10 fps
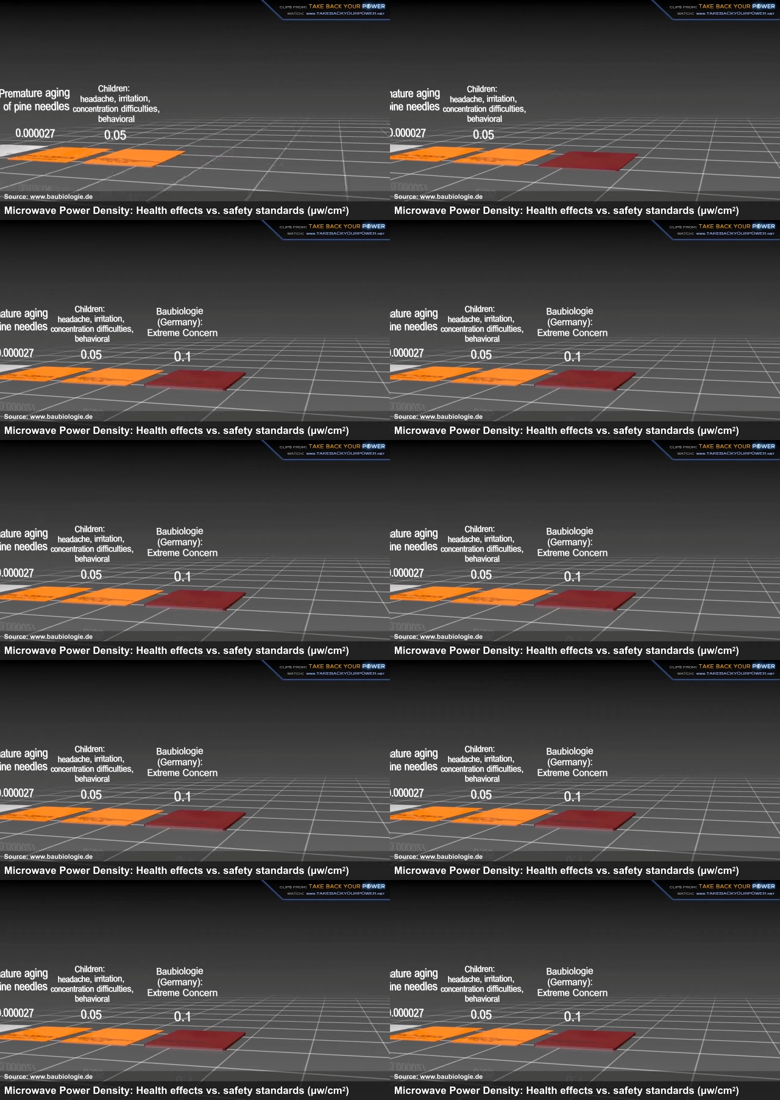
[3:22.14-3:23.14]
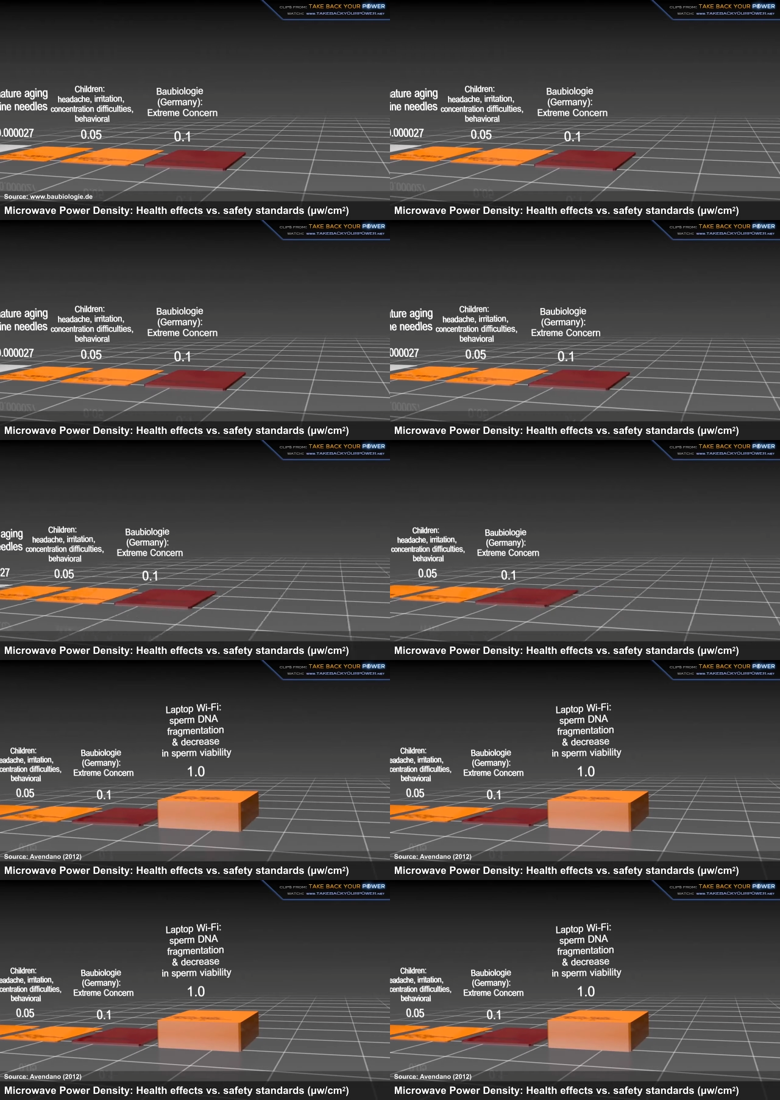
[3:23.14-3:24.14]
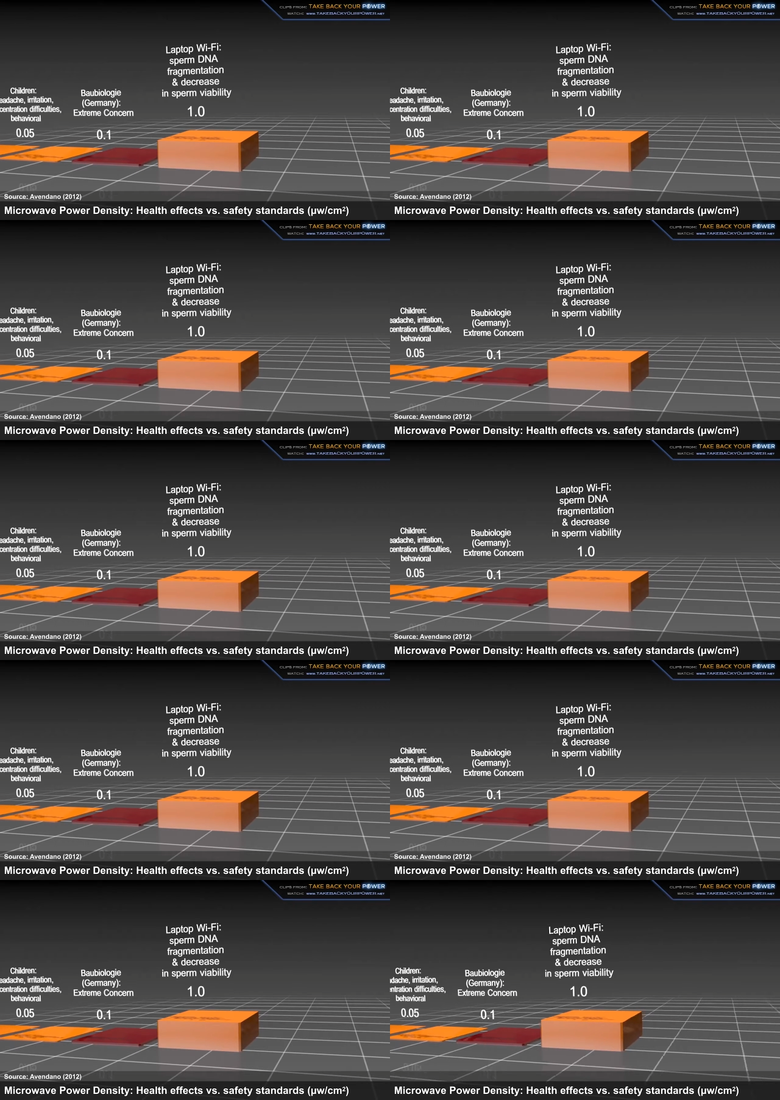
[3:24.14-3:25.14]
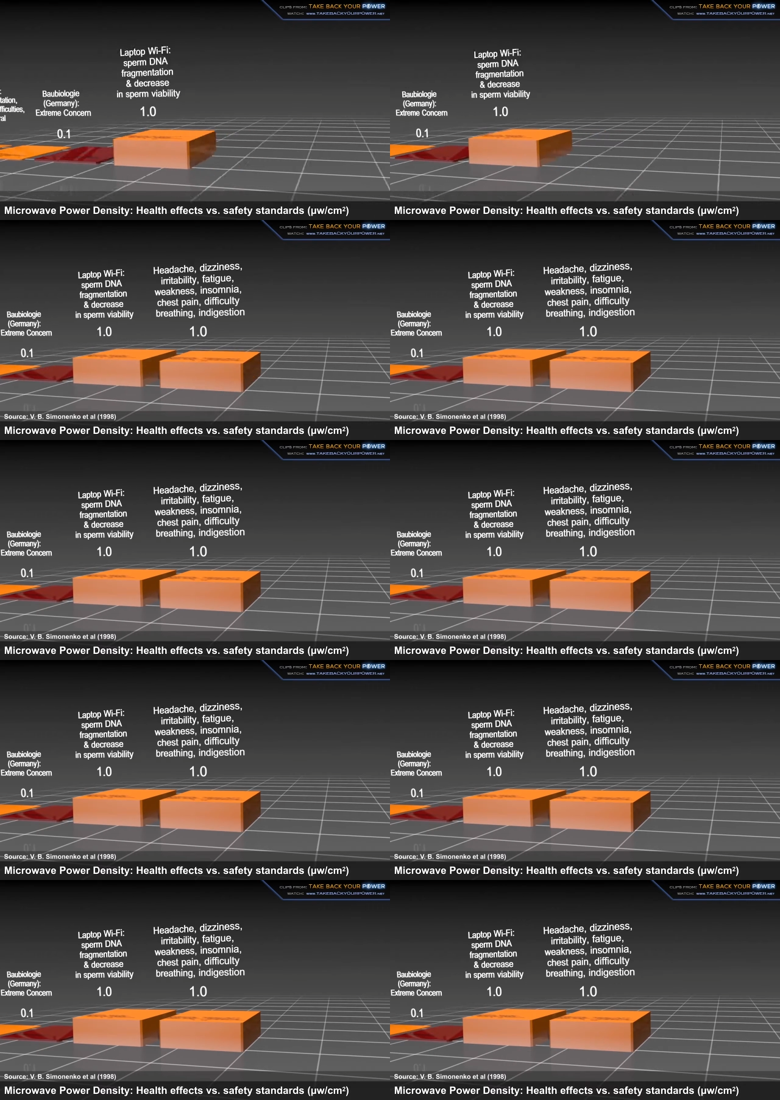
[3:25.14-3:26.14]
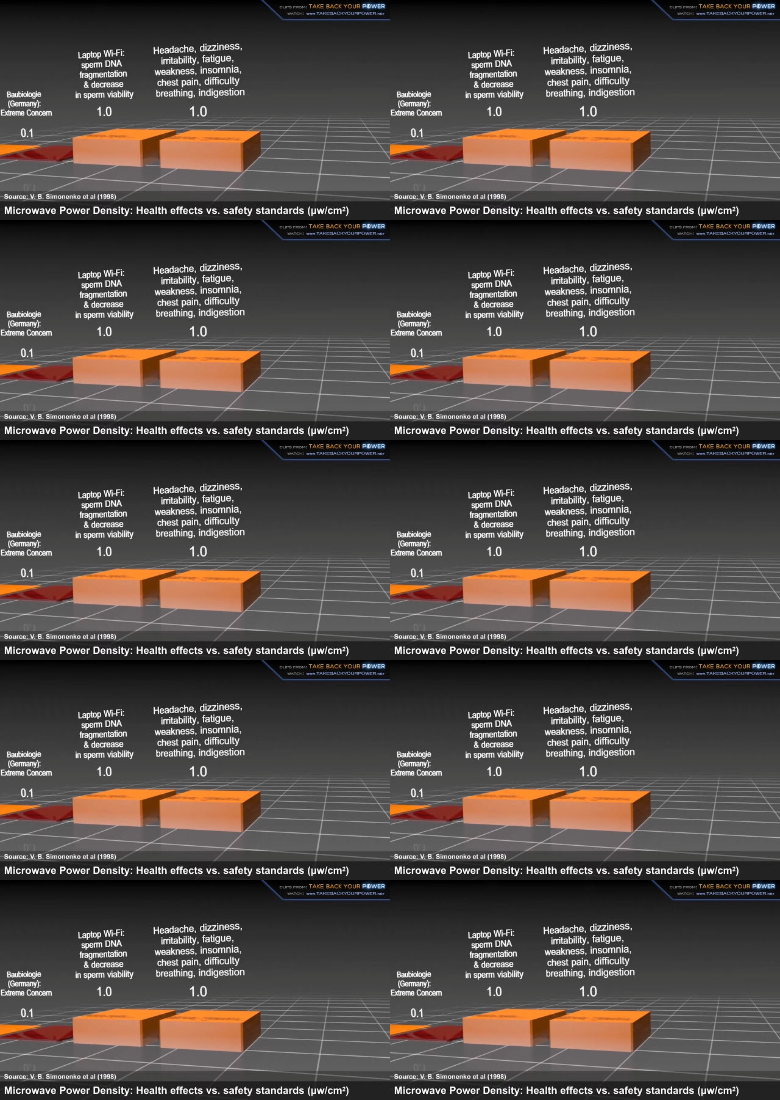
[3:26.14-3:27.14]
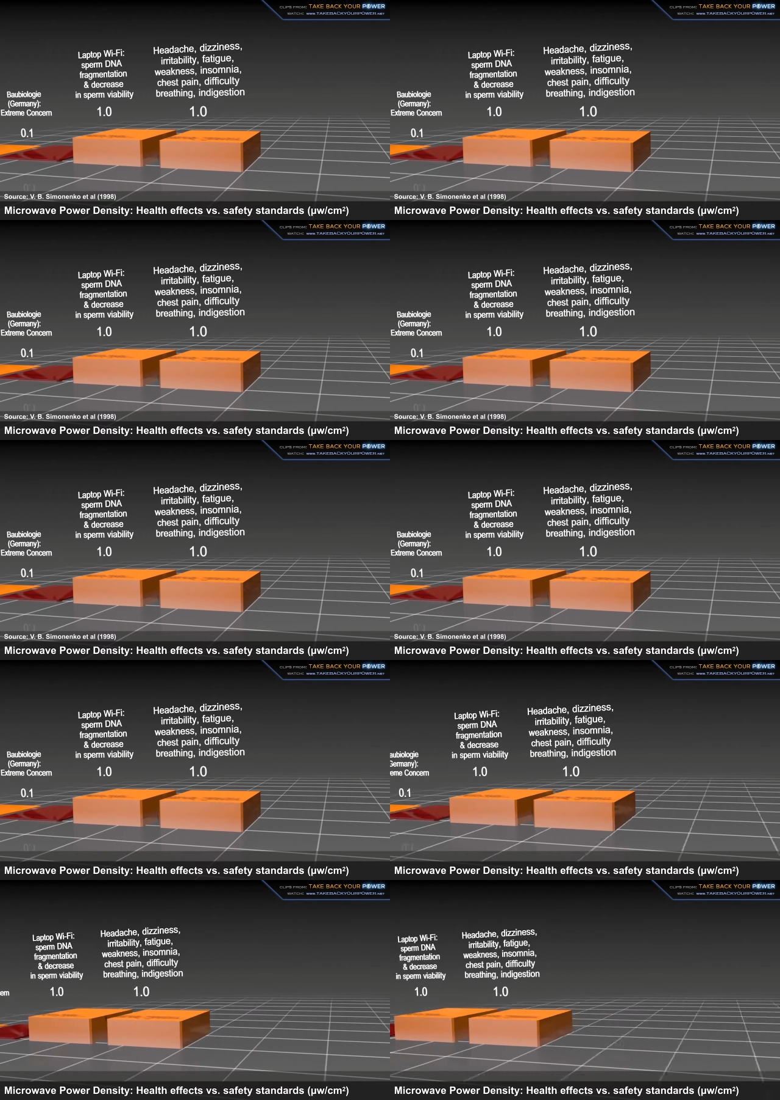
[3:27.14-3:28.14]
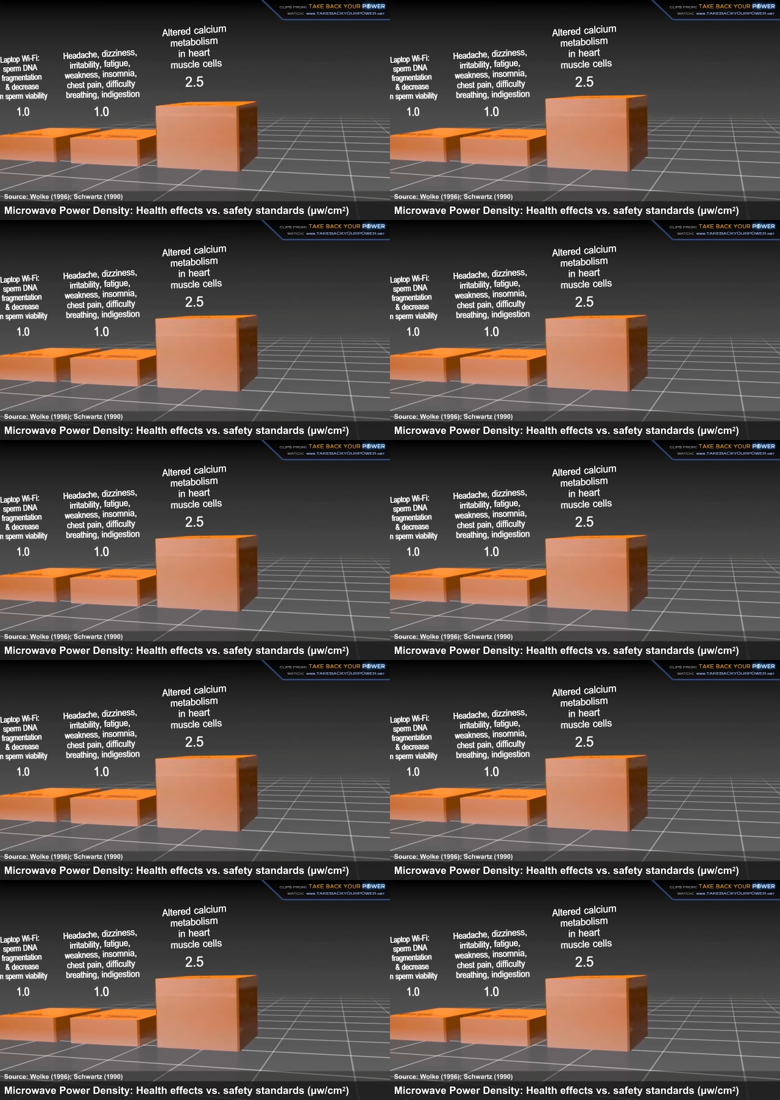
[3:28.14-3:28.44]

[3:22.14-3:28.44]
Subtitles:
(no speaker visible)